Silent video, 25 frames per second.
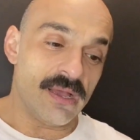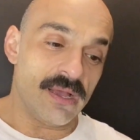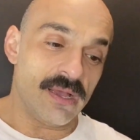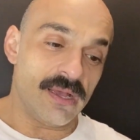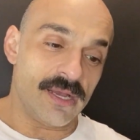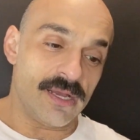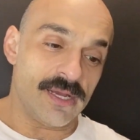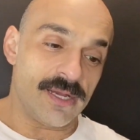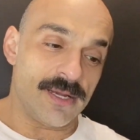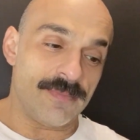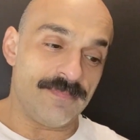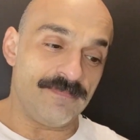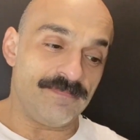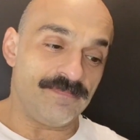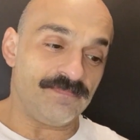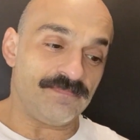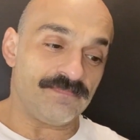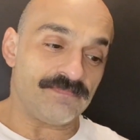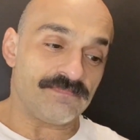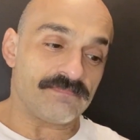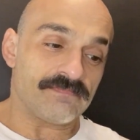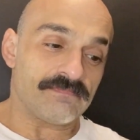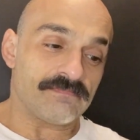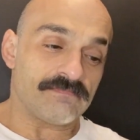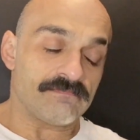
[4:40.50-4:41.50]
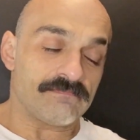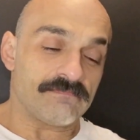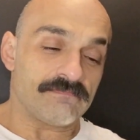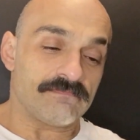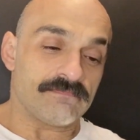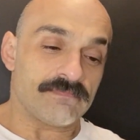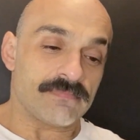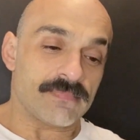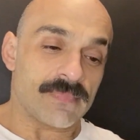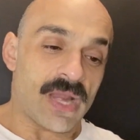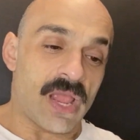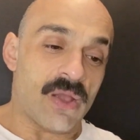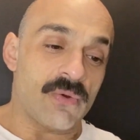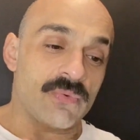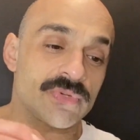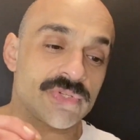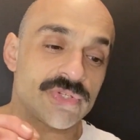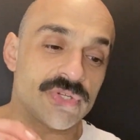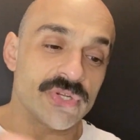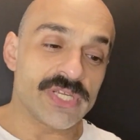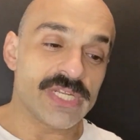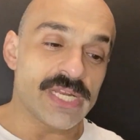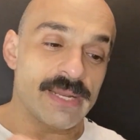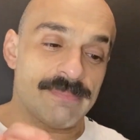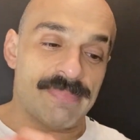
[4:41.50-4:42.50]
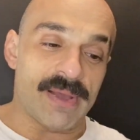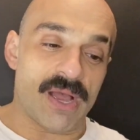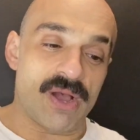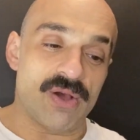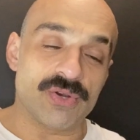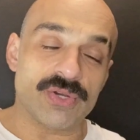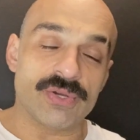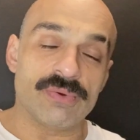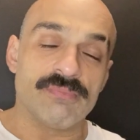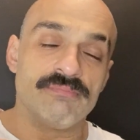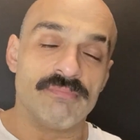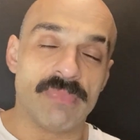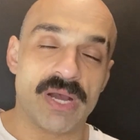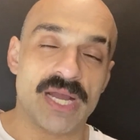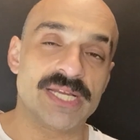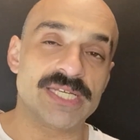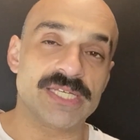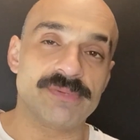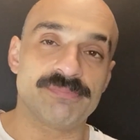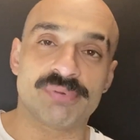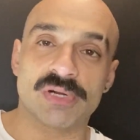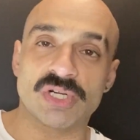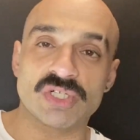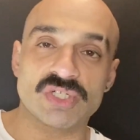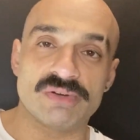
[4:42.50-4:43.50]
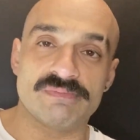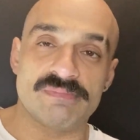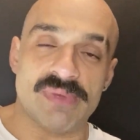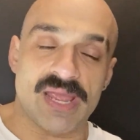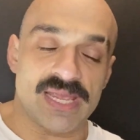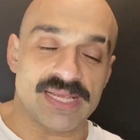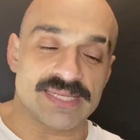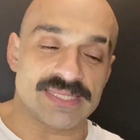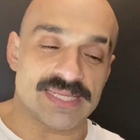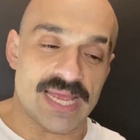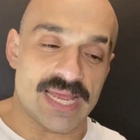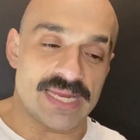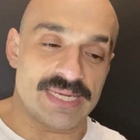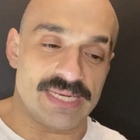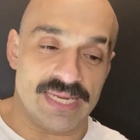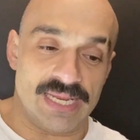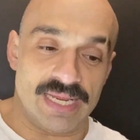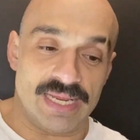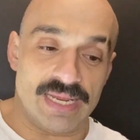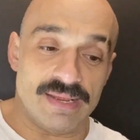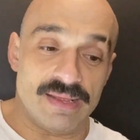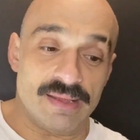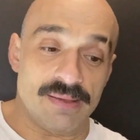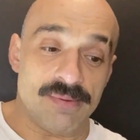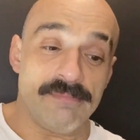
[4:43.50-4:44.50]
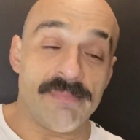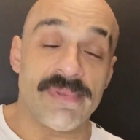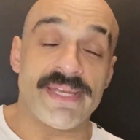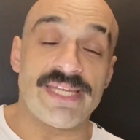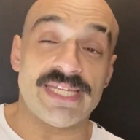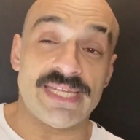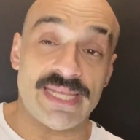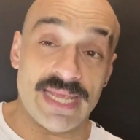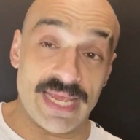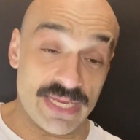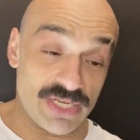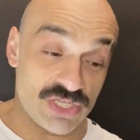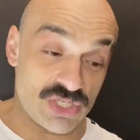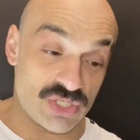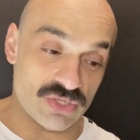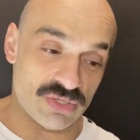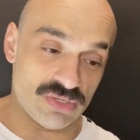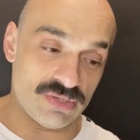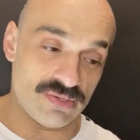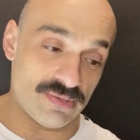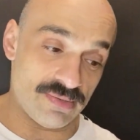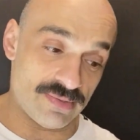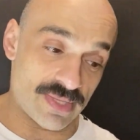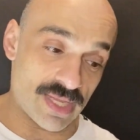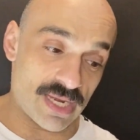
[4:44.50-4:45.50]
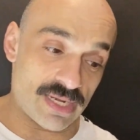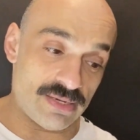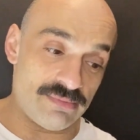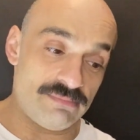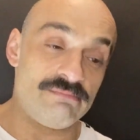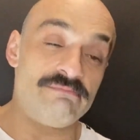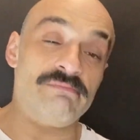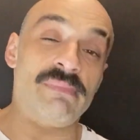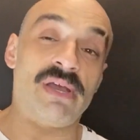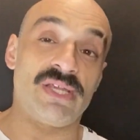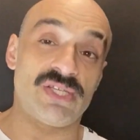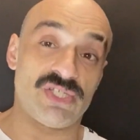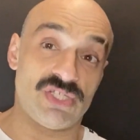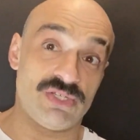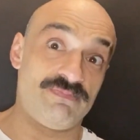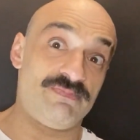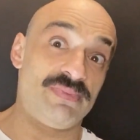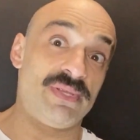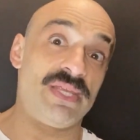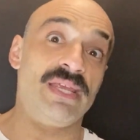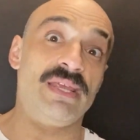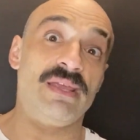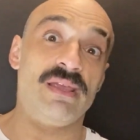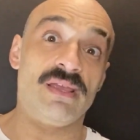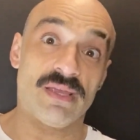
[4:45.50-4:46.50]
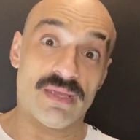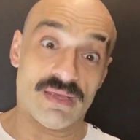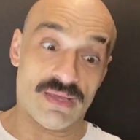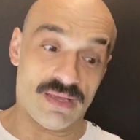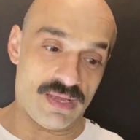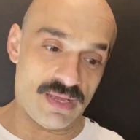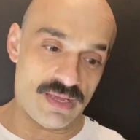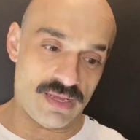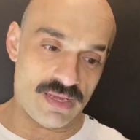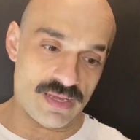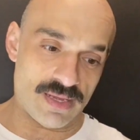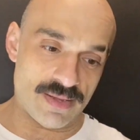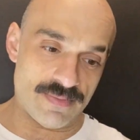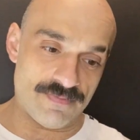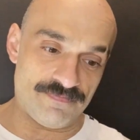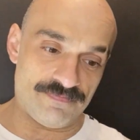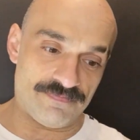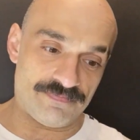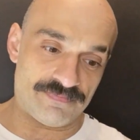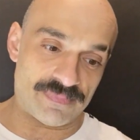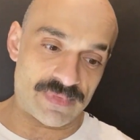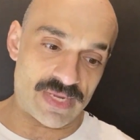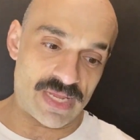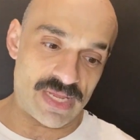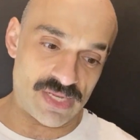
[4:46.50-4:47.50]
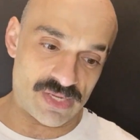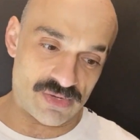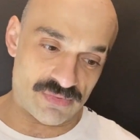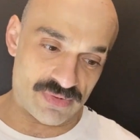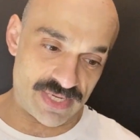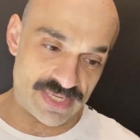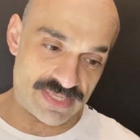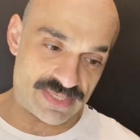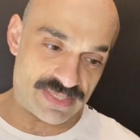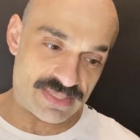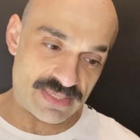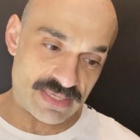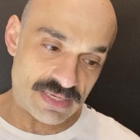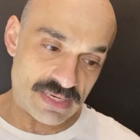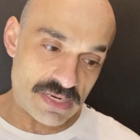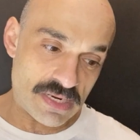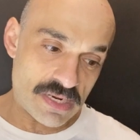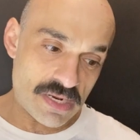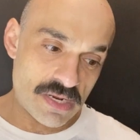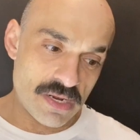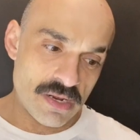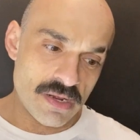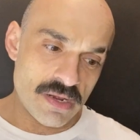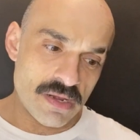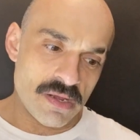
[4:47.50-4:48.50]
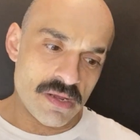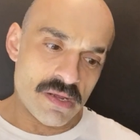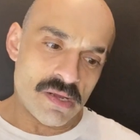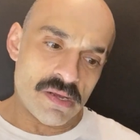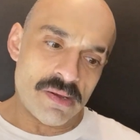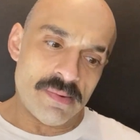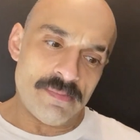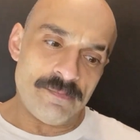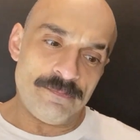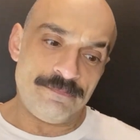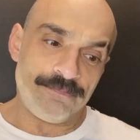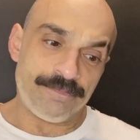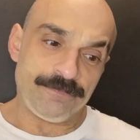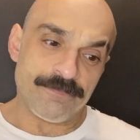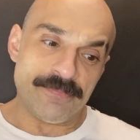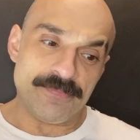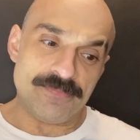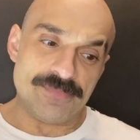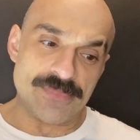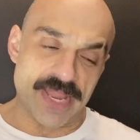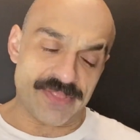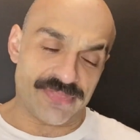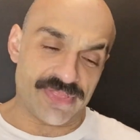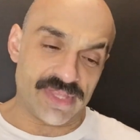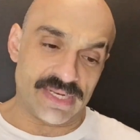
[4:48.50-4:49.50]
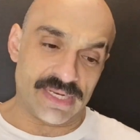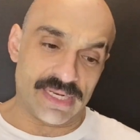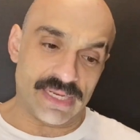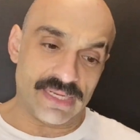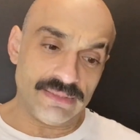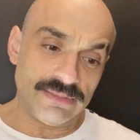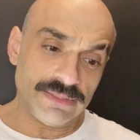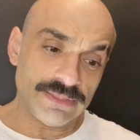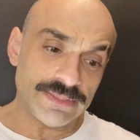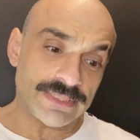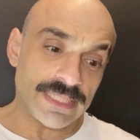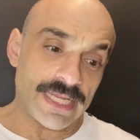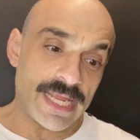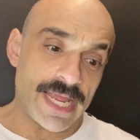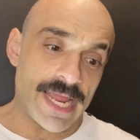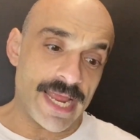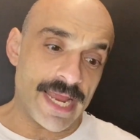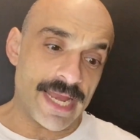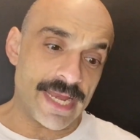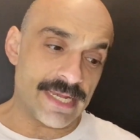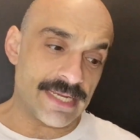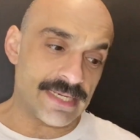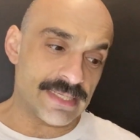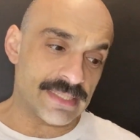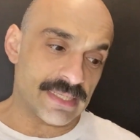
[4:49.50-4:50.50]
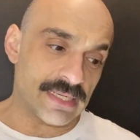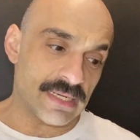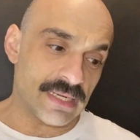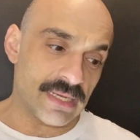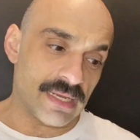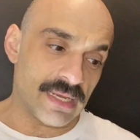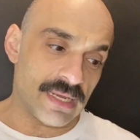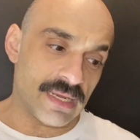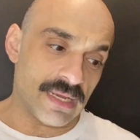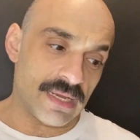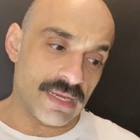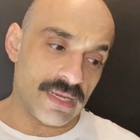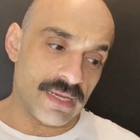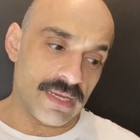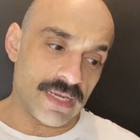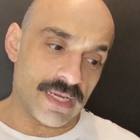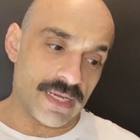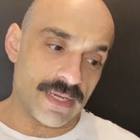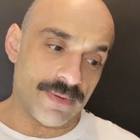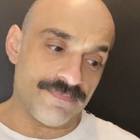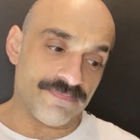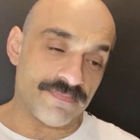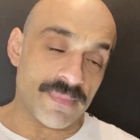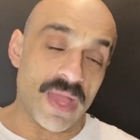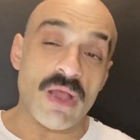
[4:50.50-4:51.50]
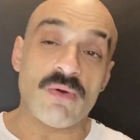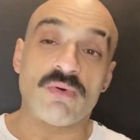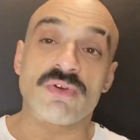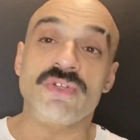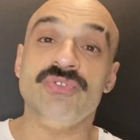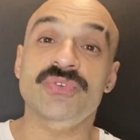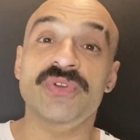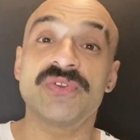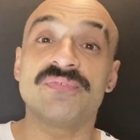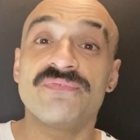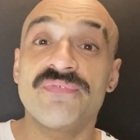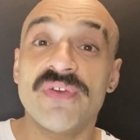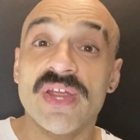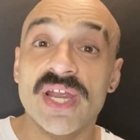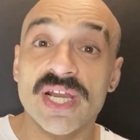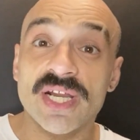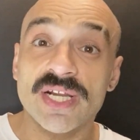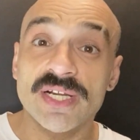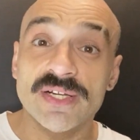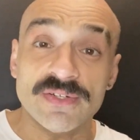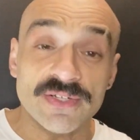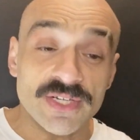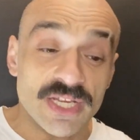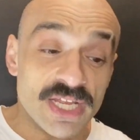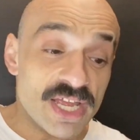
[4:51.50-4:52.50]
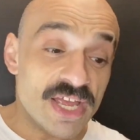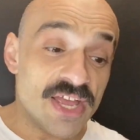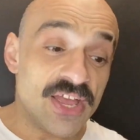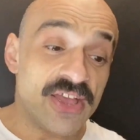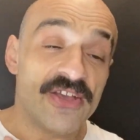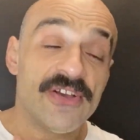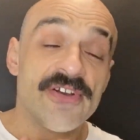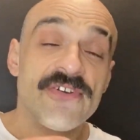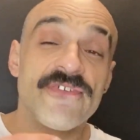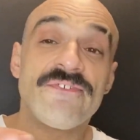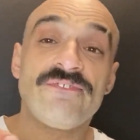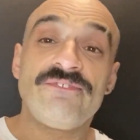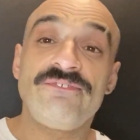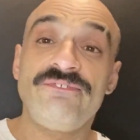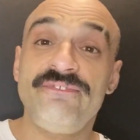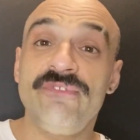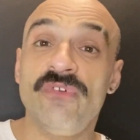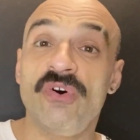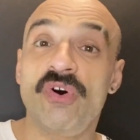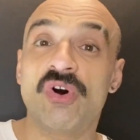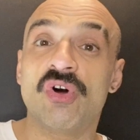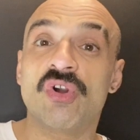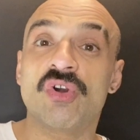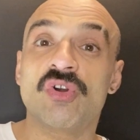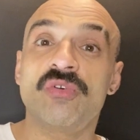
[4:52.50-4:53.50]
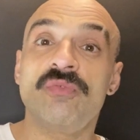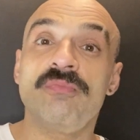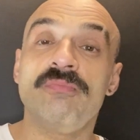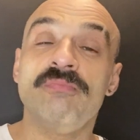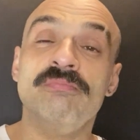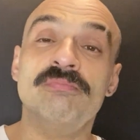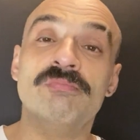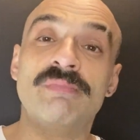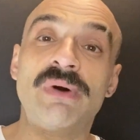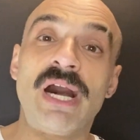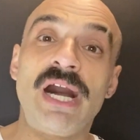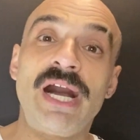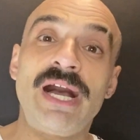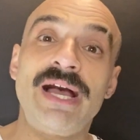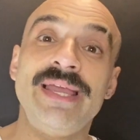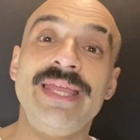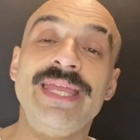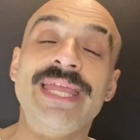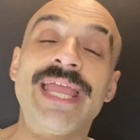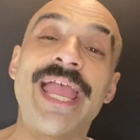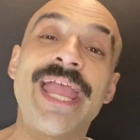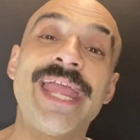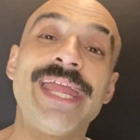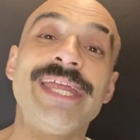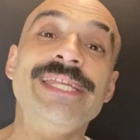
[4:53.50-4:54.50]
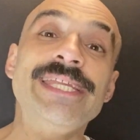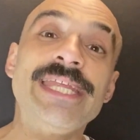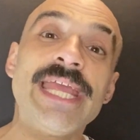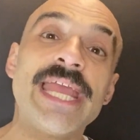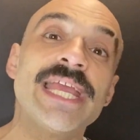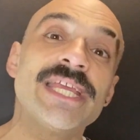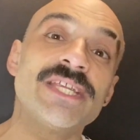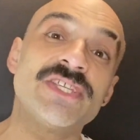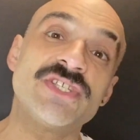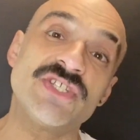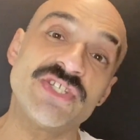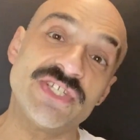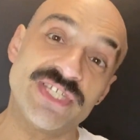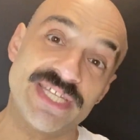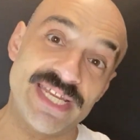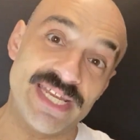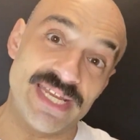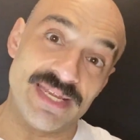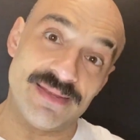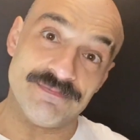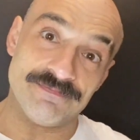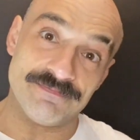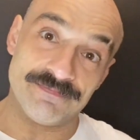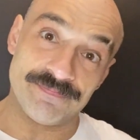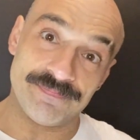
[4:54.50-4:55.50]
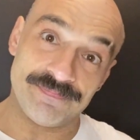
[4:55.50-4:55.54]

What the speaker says: I was talking about my depression, my anxiety medication that my GP increased. Nothing else. And I was referred for my ADHD